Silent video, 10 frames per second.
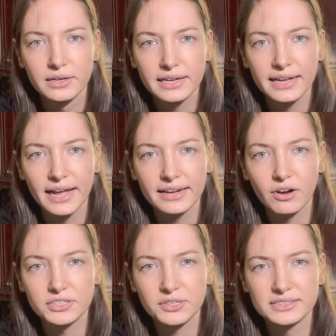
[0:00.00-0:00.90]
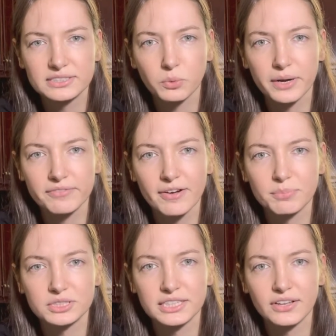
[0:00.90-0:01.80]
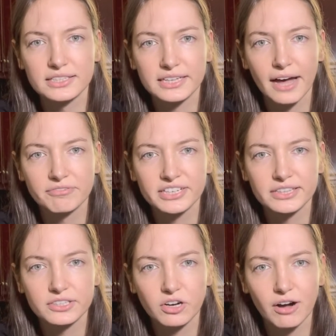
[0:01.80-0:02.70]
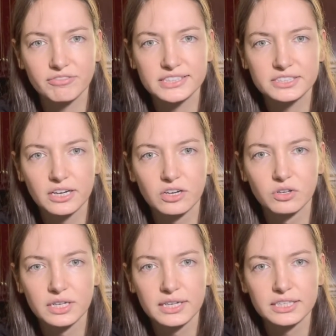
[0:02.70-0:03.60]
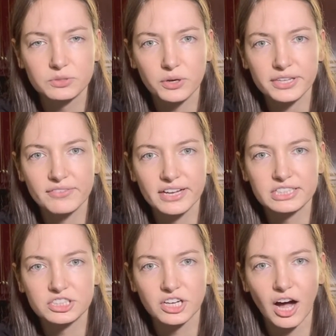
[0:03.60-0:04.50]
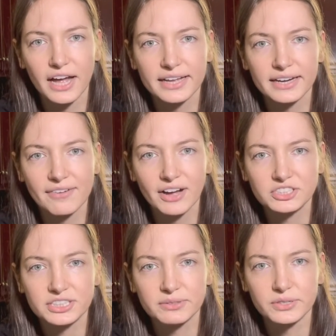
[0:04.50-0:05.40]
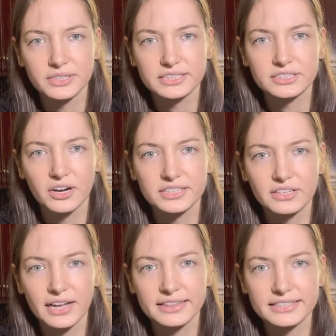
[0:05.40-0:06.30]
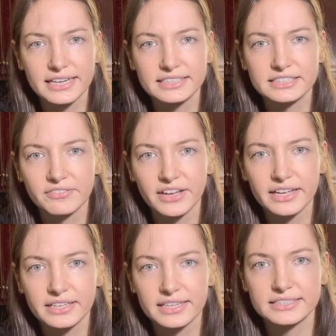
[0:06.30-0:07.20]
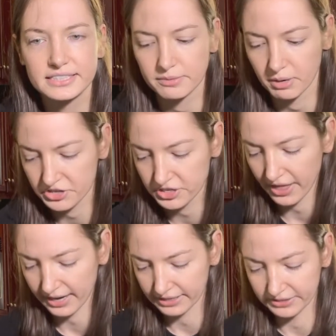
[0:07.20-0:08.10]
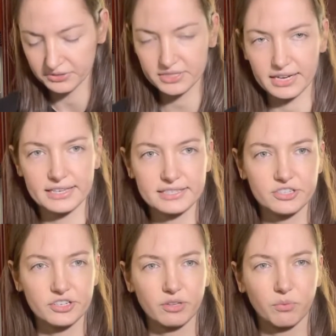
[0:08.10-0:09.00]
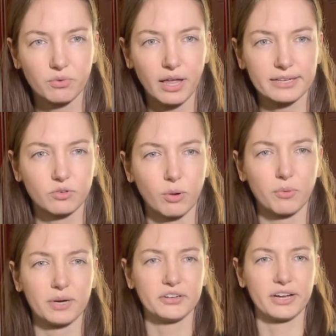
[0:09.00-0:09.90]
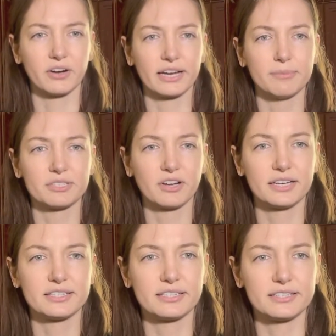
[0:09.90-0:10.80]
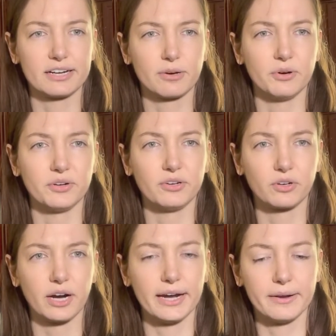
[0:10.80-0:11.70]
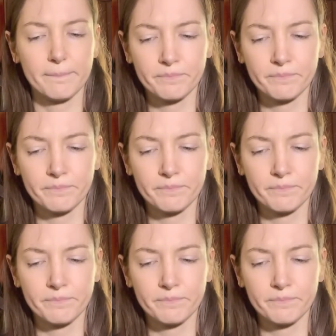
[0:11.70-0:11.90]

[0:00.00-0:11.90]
And it also has 25% less caffeine than coffee, so it's worth giving it a shot, and I've actually really started to like the taste of it. This is the matcha that I use. It's just the normal one you get on Amazon. It's the ceremonial grade.